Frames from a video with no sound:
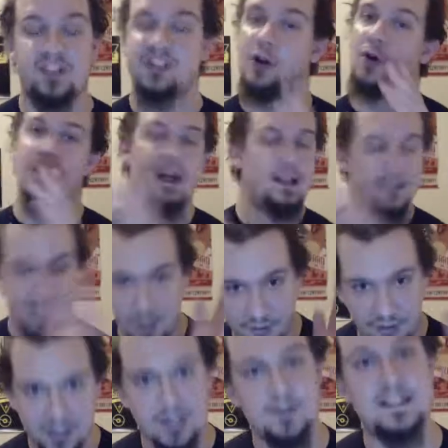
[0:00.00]
So, you know,
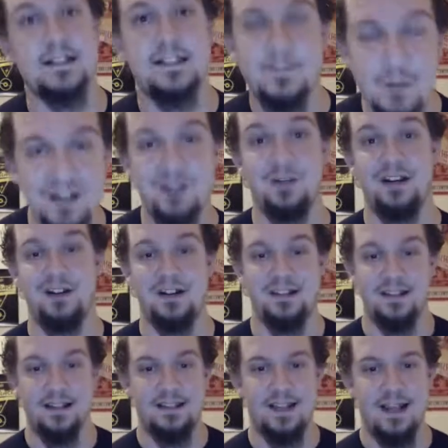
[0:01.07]
they're using Suicune here
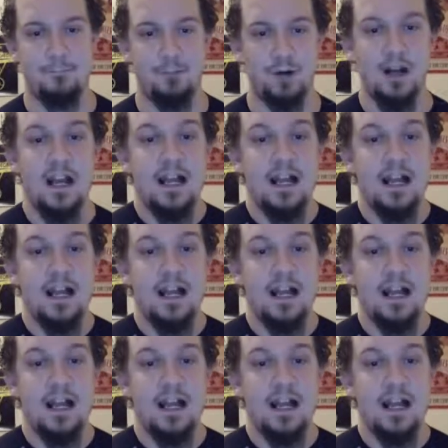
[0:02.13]
as an example.